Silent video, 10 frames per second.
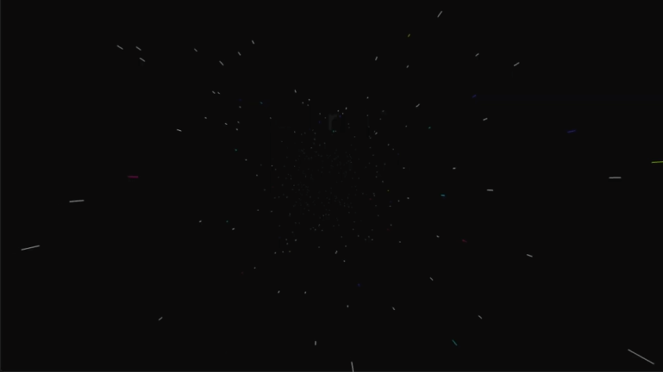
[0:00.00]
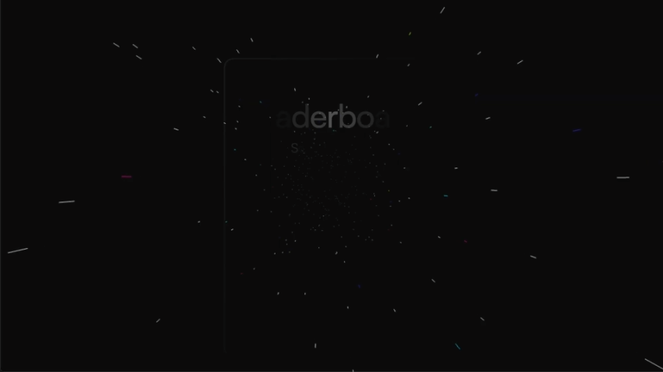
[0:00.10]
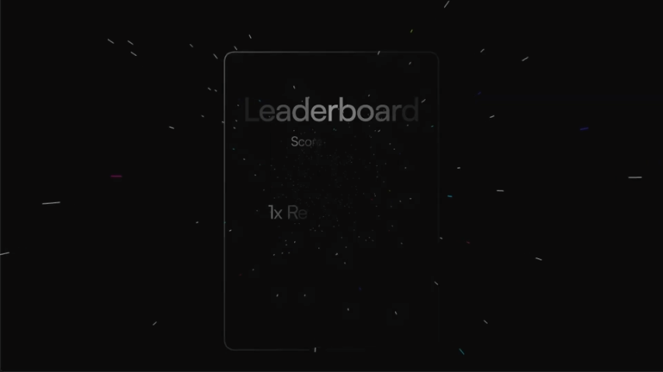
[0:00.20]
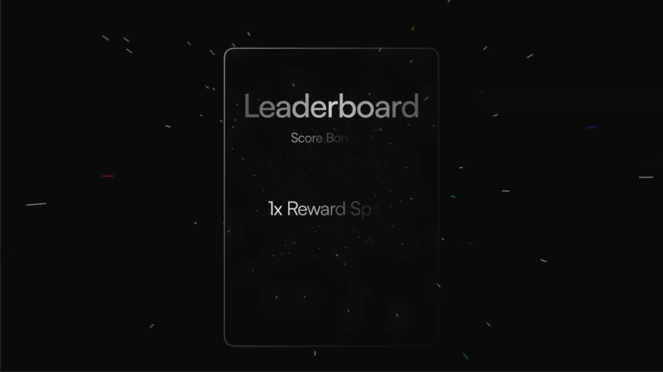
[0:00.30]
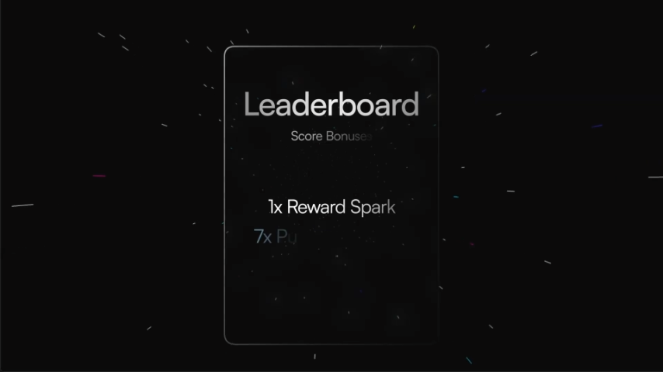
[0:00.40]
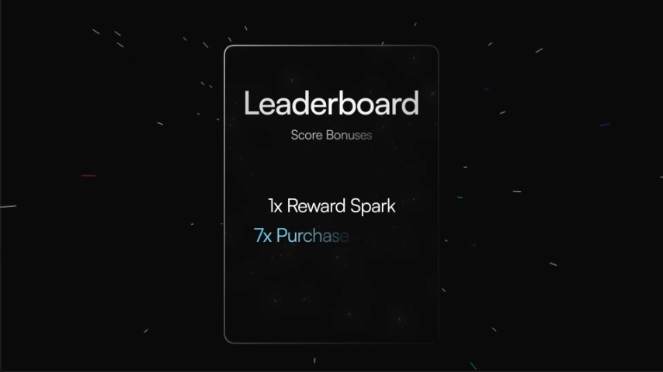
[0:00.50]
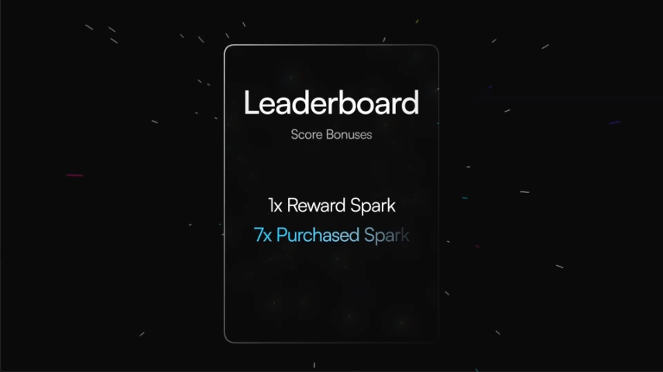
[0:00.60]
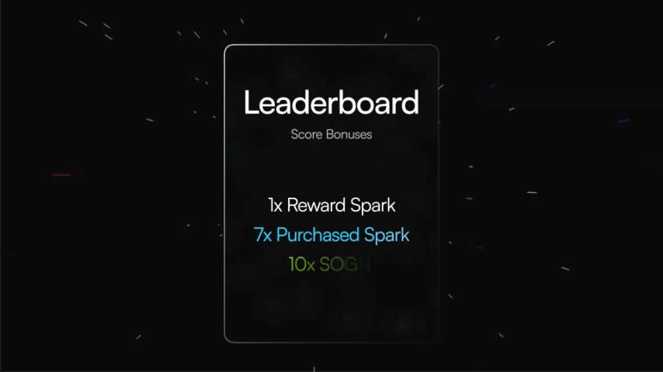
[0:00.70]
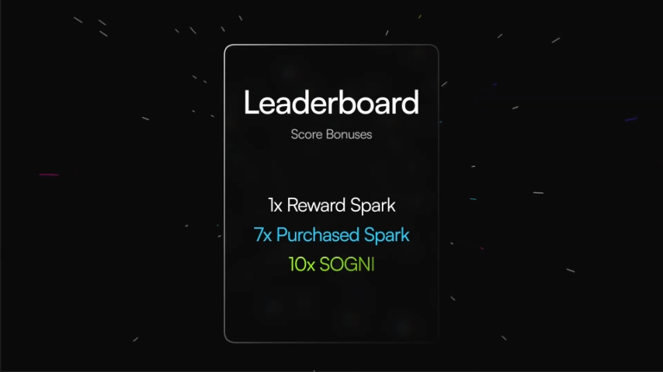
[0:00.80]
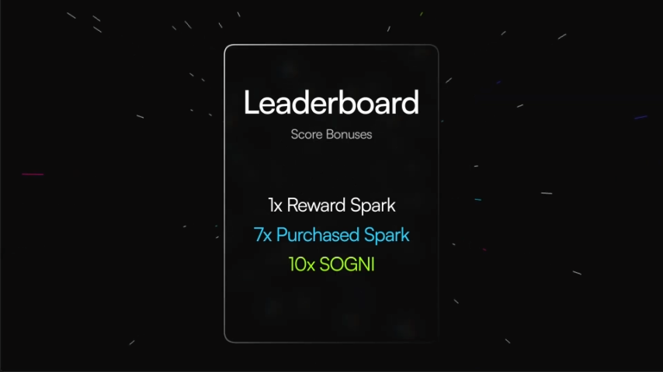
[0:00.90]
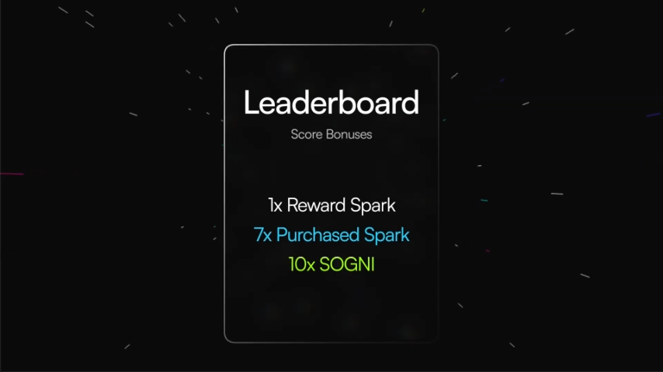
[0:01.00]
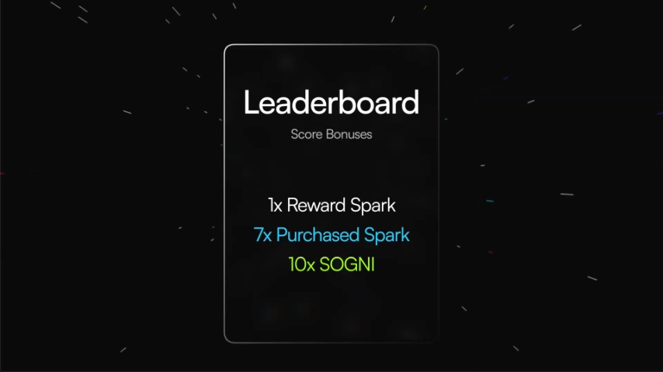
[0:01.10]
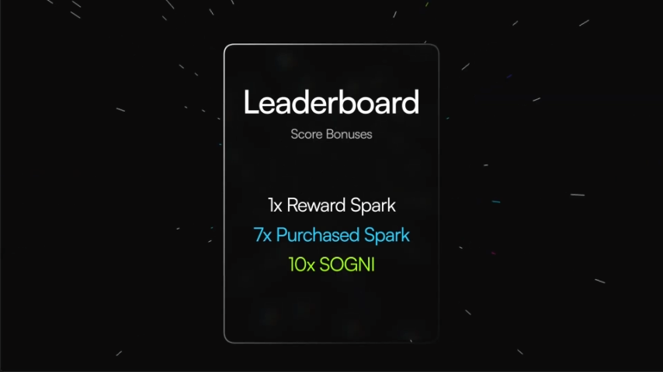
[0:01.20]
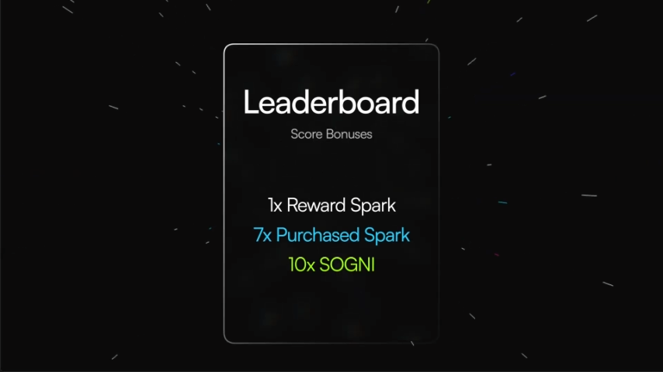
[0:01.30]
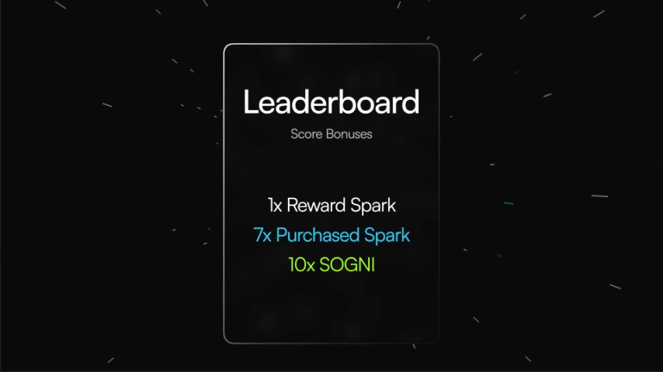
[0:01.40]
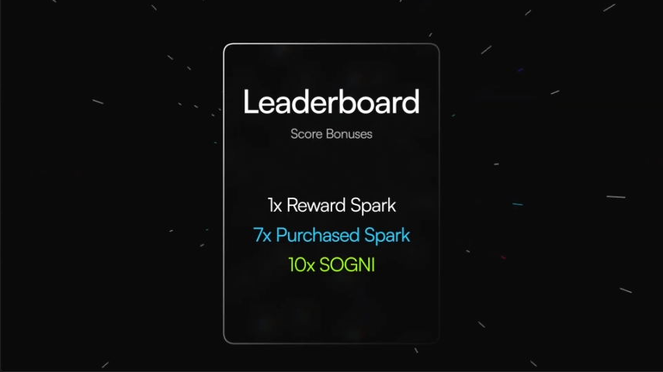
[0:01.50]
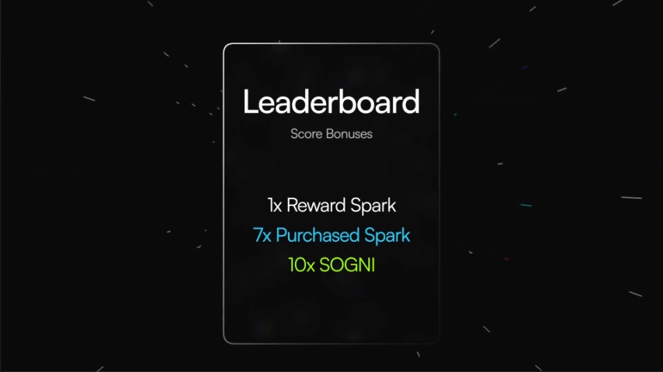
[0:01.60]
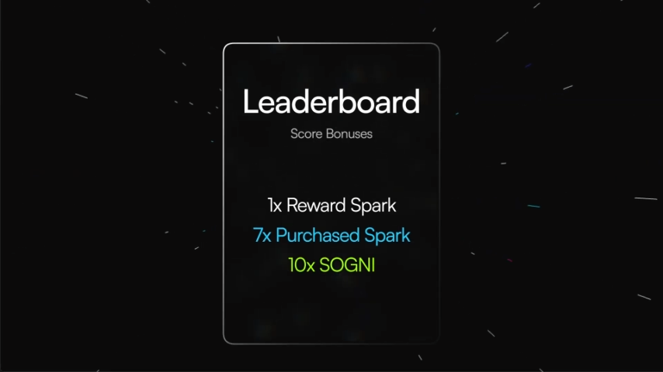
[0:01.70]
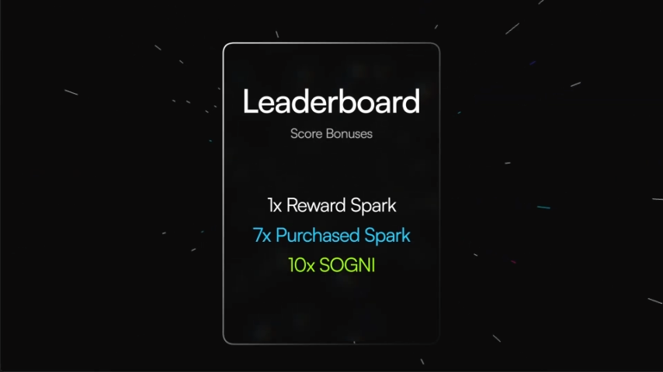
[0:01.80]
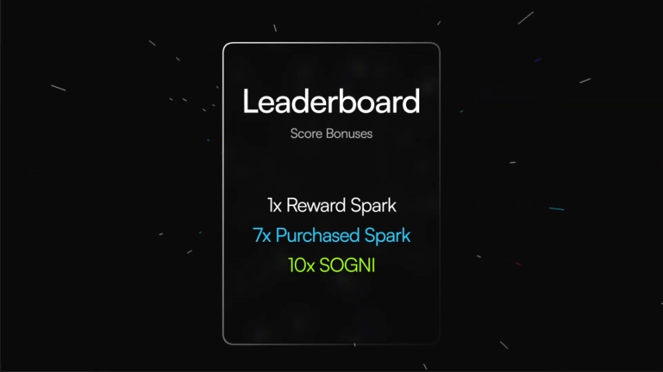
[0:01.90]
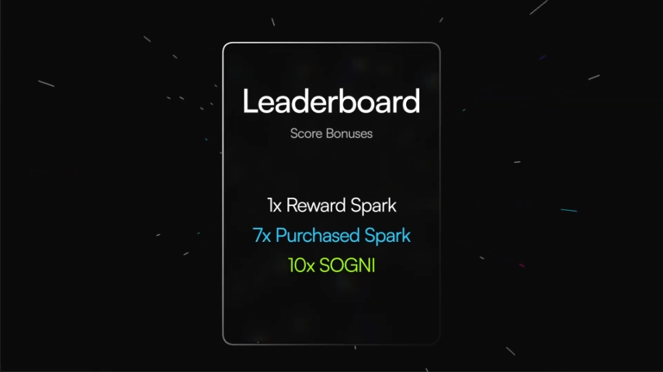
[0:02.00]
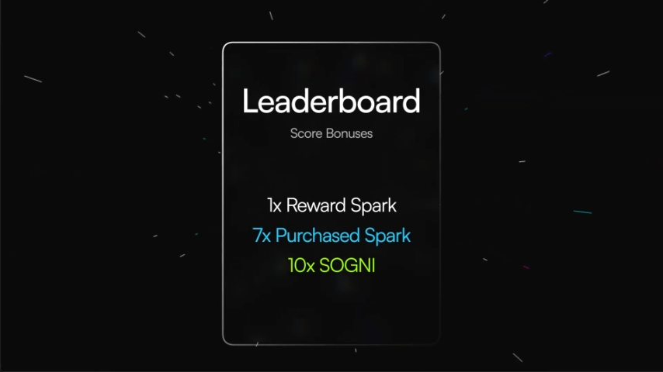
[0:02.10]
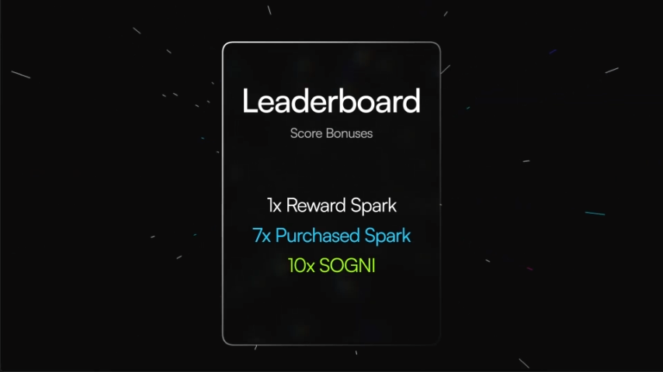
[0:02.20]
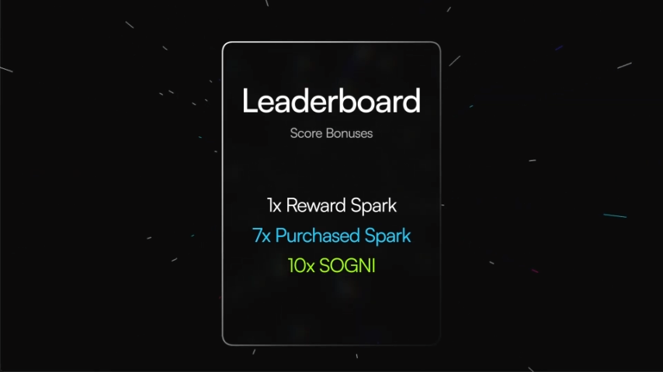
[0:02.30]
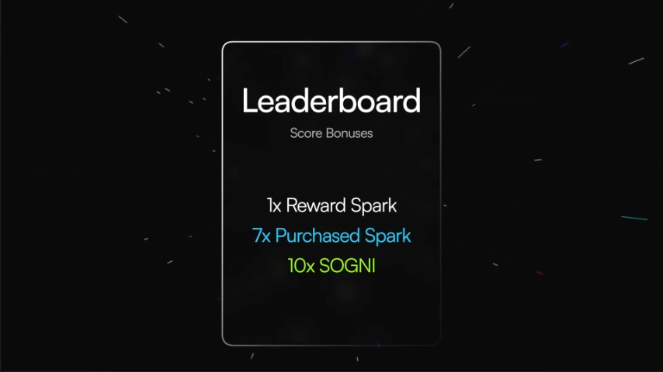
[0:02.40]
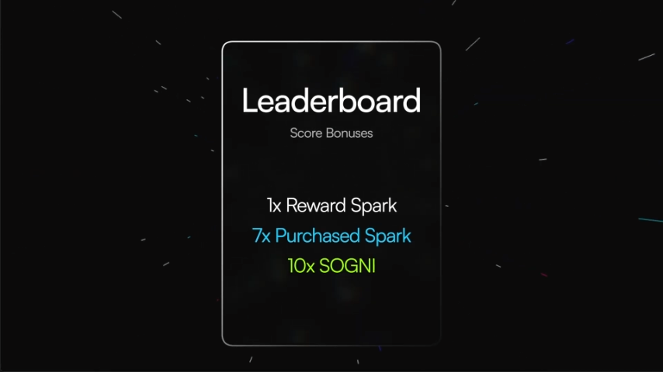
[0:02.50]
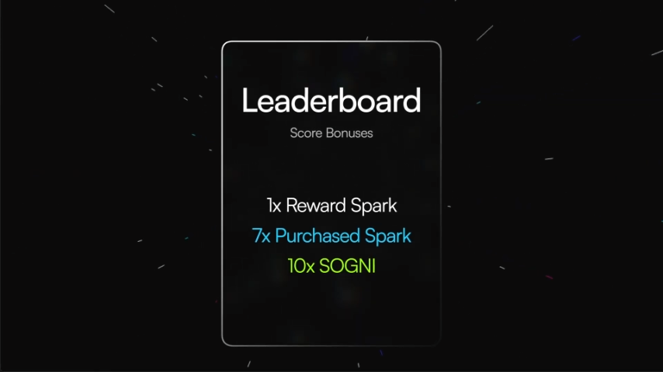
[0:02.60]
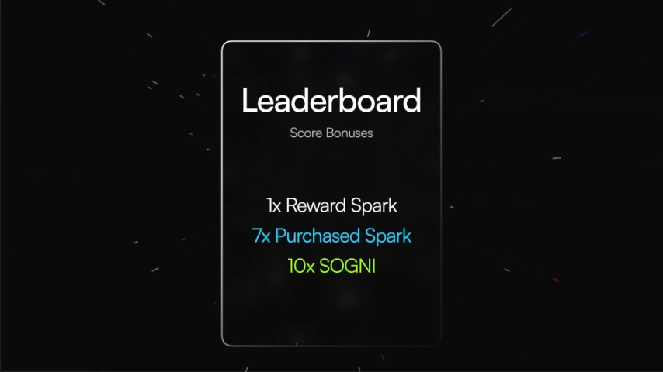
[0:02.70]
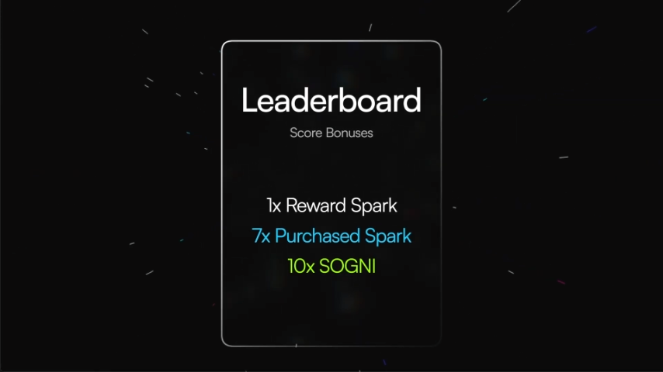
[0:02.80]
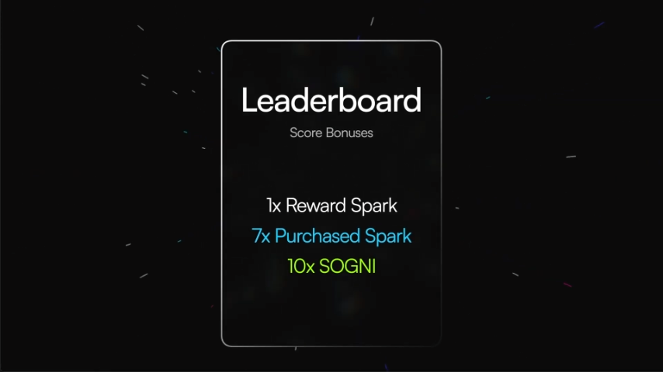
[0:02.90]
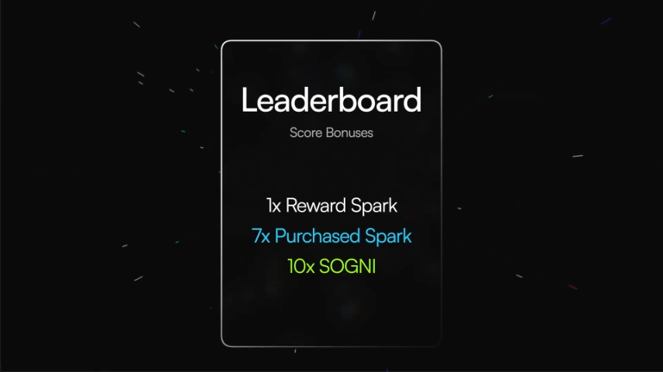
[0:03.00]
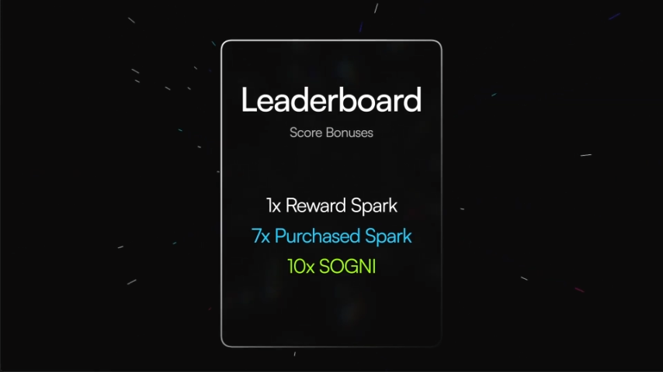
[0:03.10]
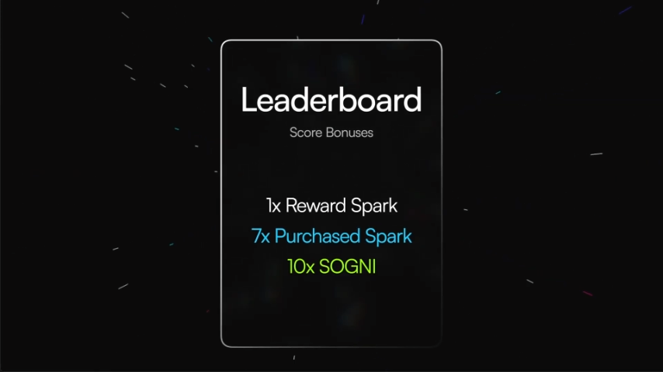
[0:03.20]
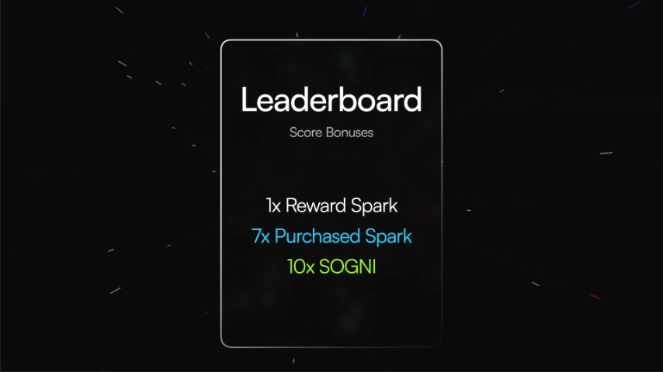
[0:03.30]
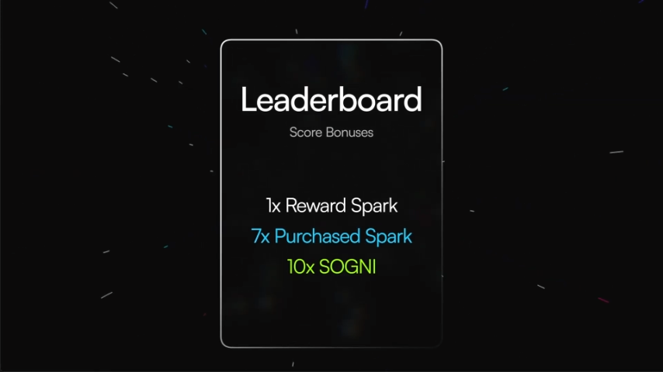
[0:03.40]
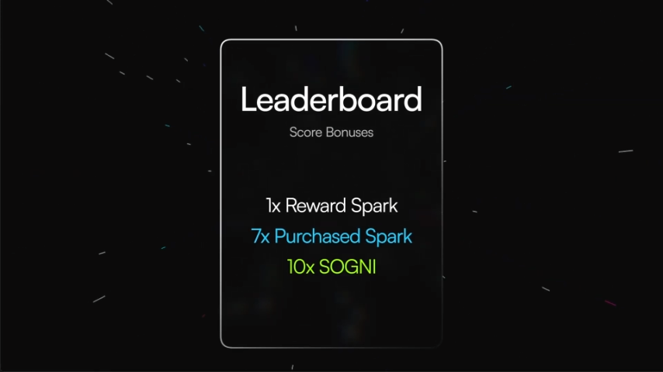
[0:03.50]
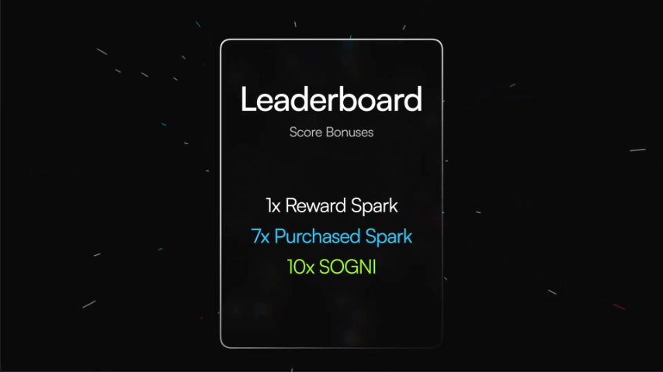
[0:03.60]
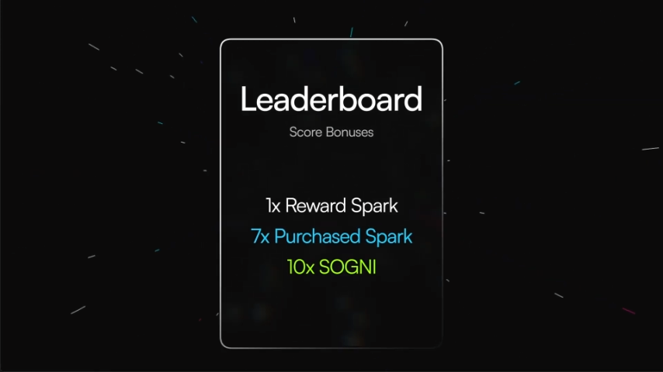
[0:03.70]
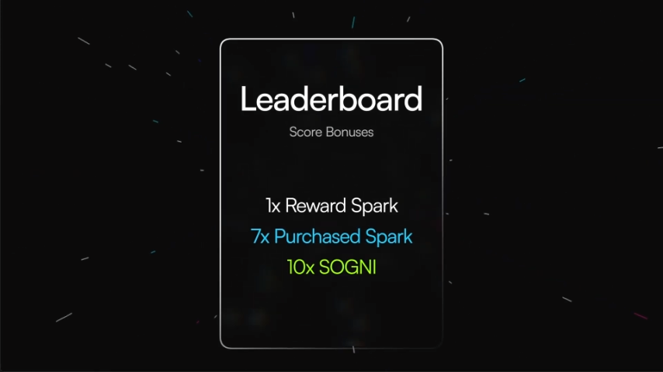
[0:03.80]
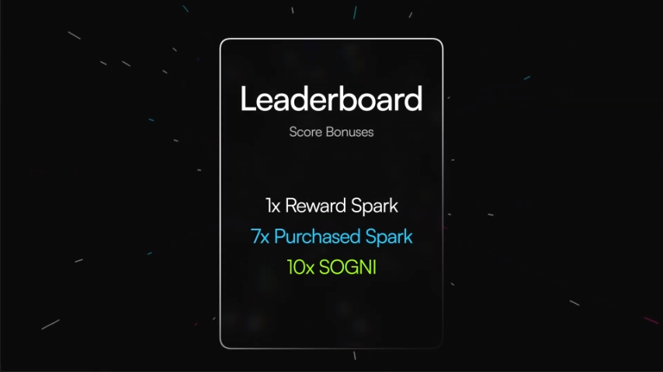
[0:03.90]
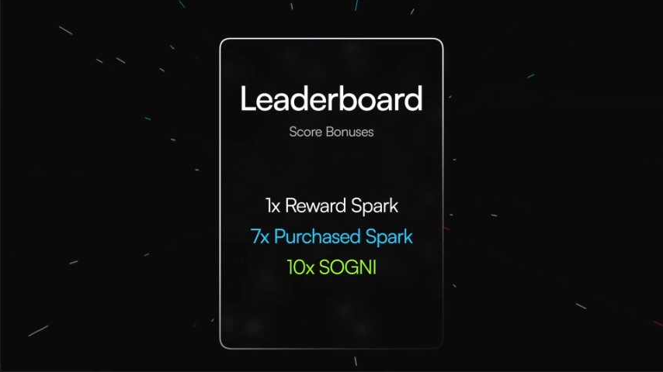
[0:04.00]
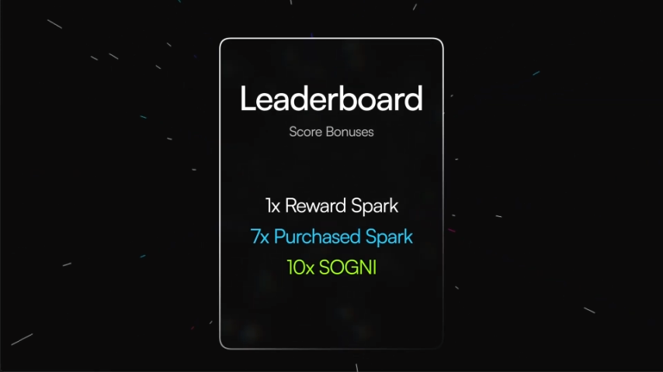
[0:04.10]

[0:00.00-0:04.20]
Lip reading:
Nobody's mouth can be seen.